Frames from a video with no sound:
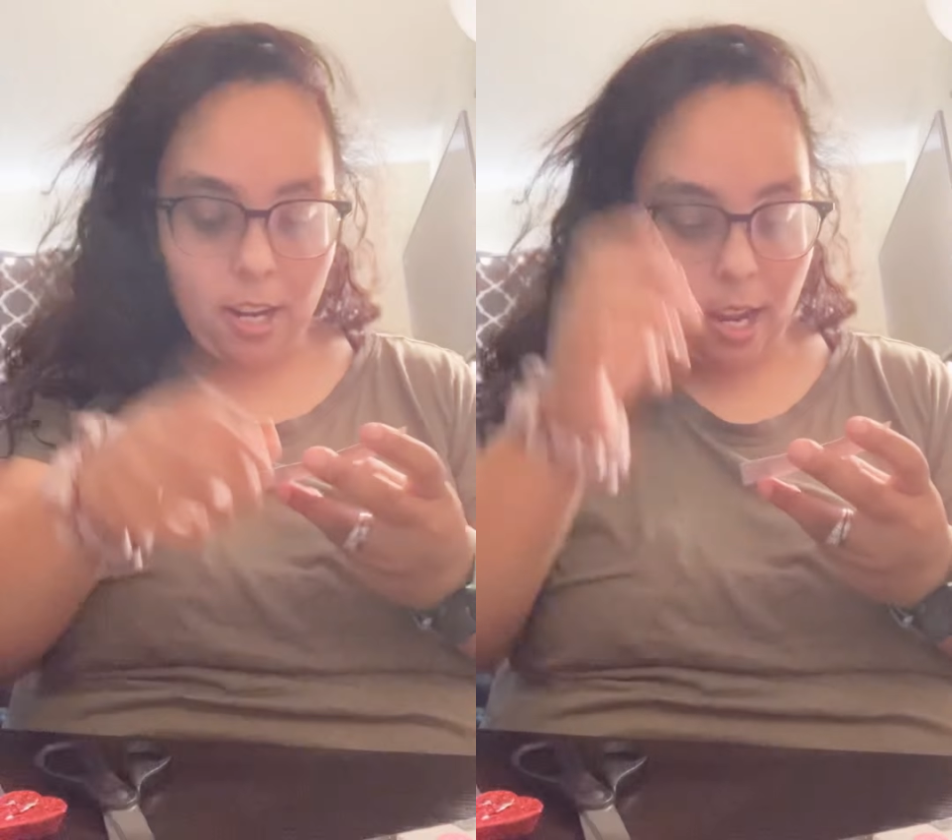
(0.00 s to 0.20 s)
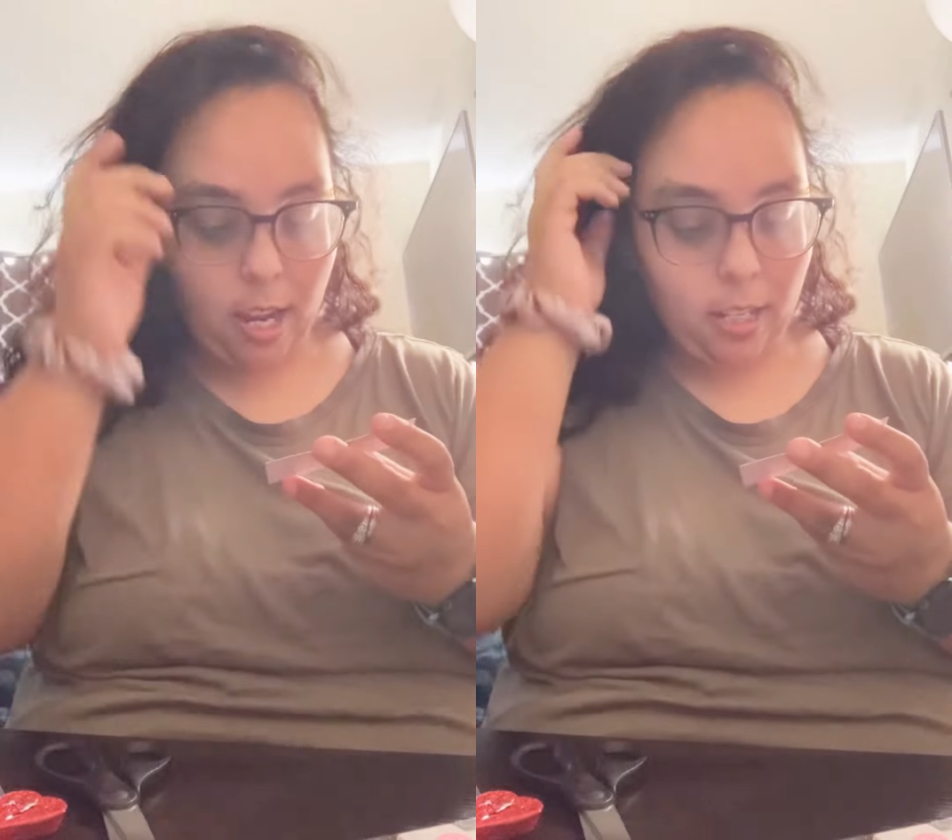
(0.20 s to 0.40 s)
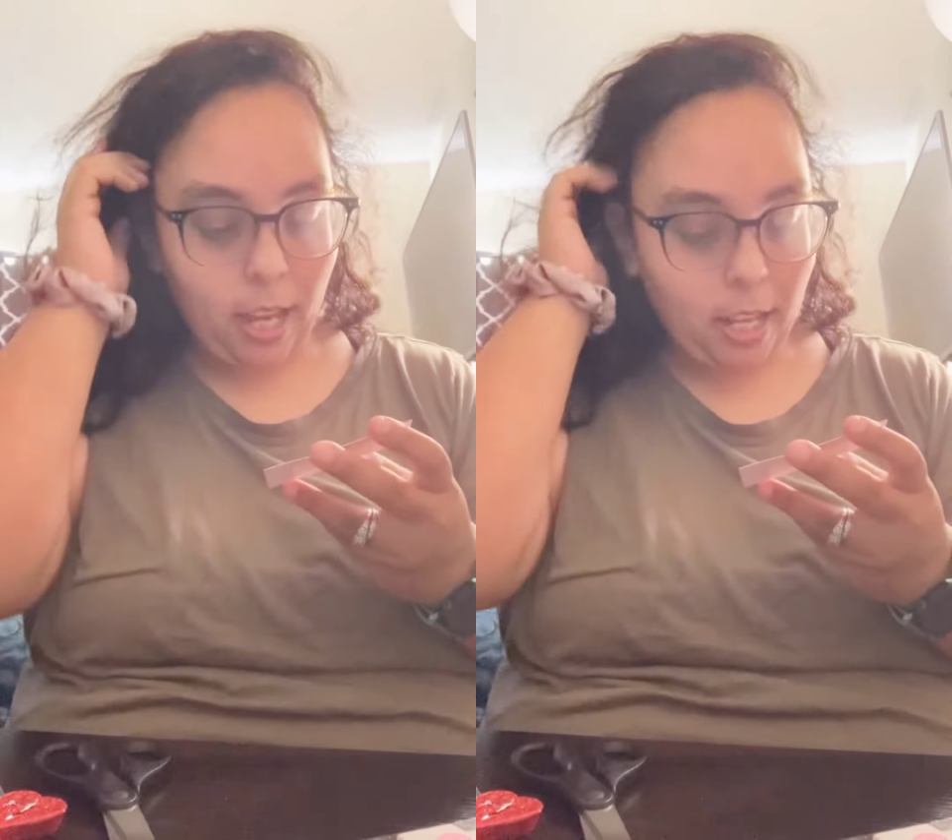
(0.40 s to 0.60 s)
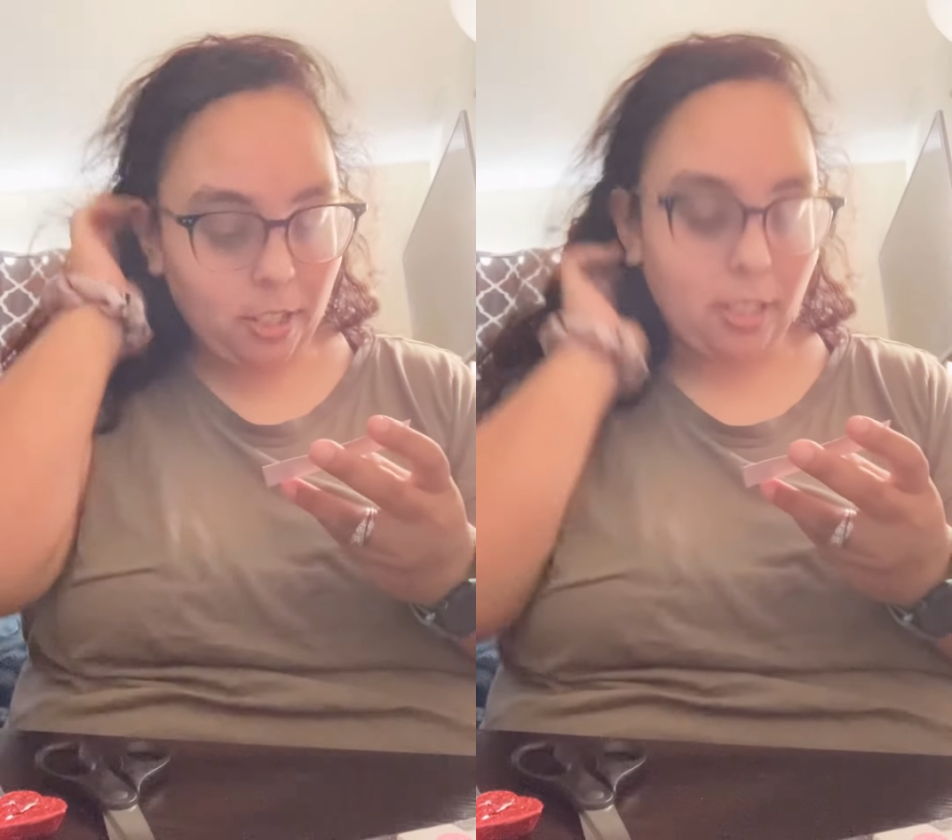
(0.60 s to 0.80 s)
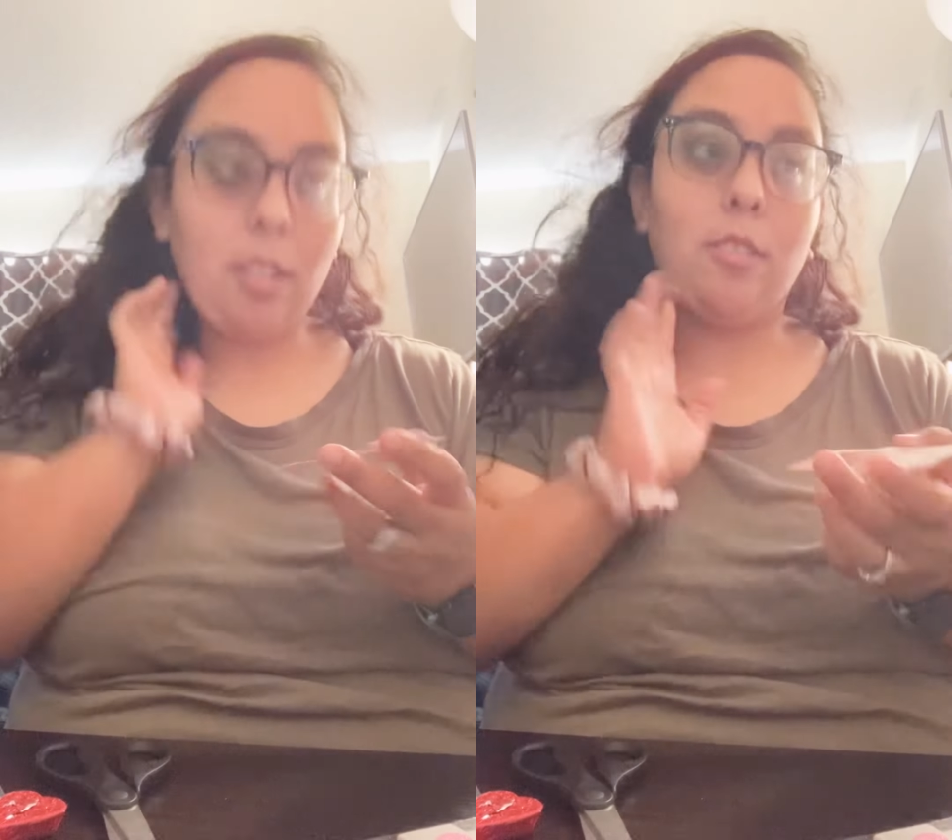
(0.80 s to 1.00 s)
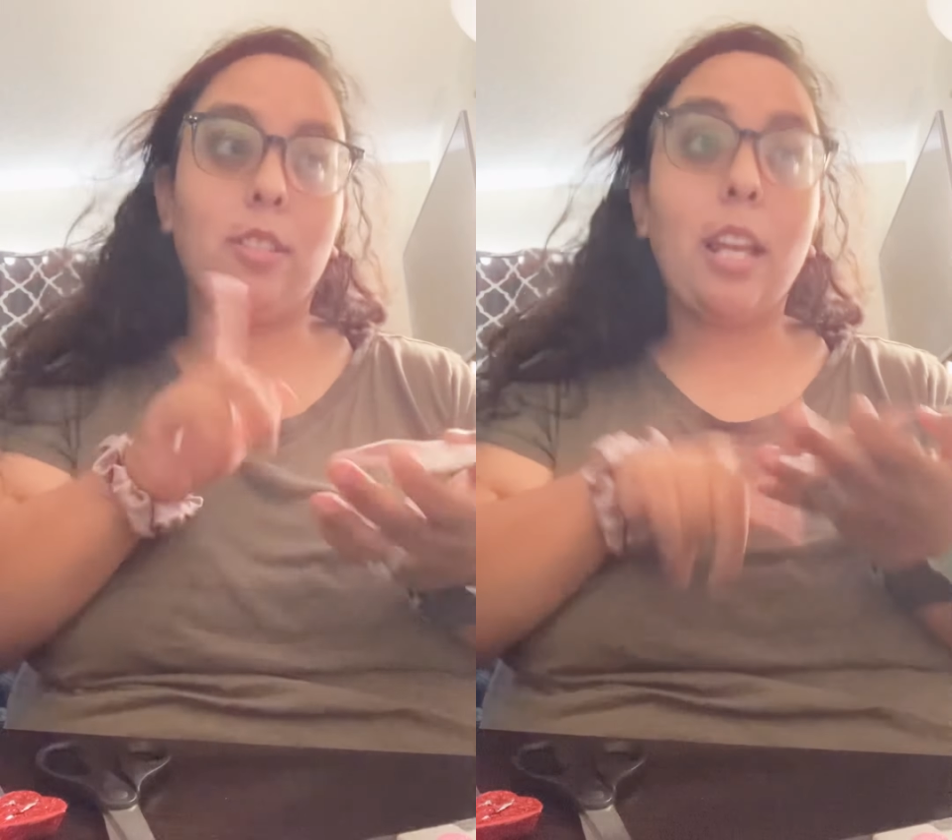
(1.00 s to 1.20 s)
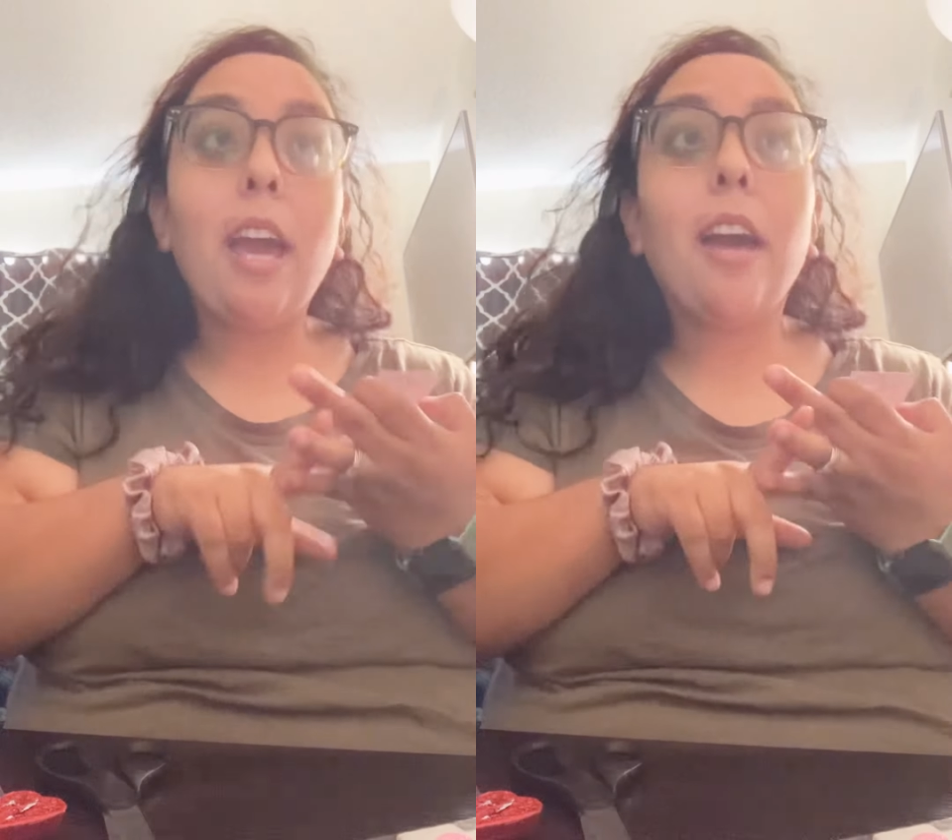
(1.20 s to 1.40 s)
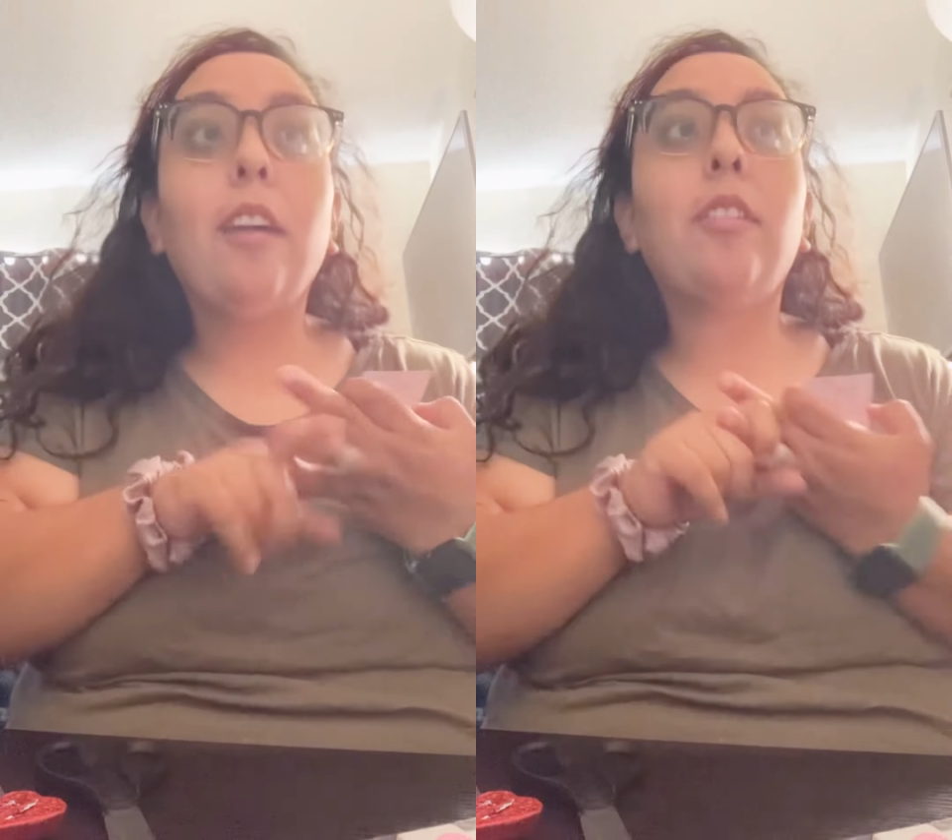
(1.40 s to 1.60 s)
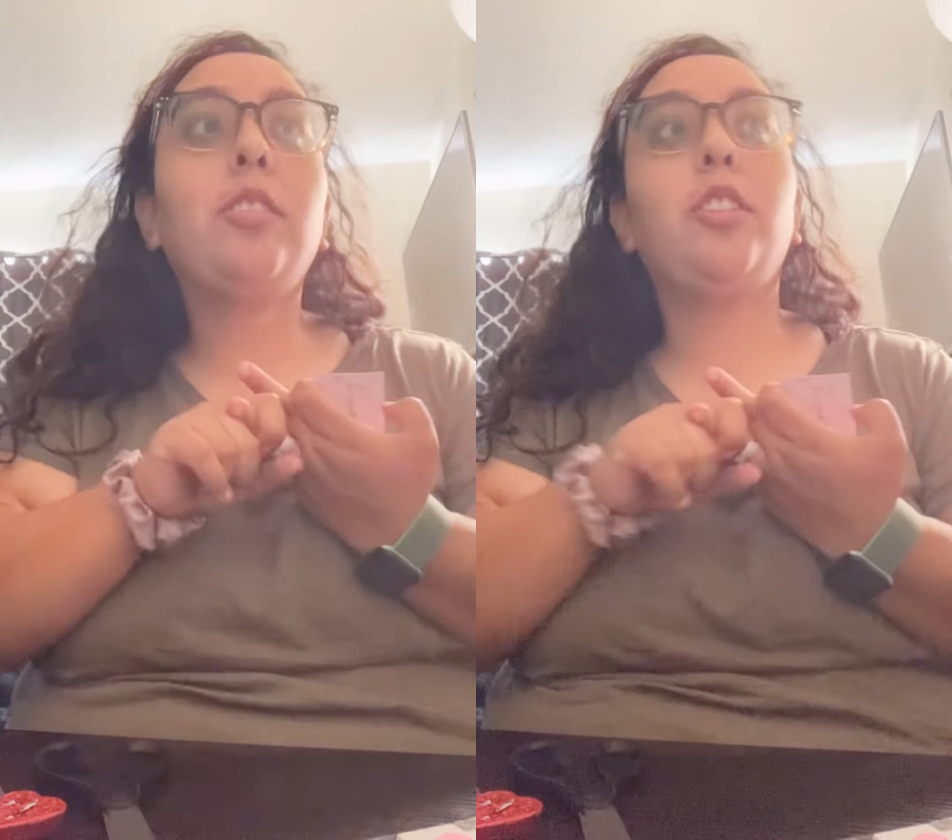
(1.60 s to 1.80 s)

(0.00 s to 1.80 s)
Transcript: And yeah, she sells nails,